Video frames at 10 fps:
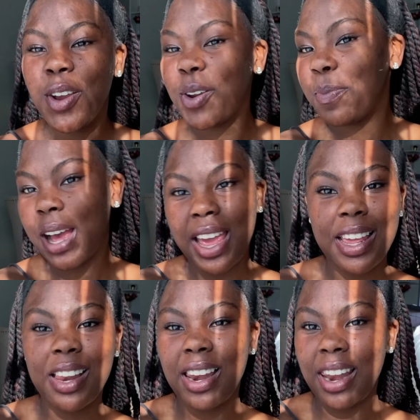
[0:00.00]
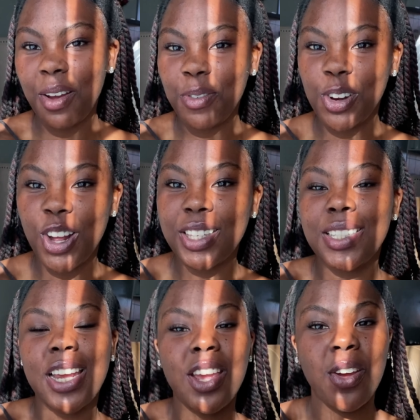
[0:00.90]
goodbye love you lots
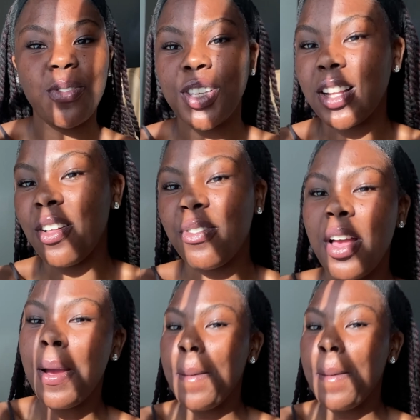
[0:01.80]
take care of yourself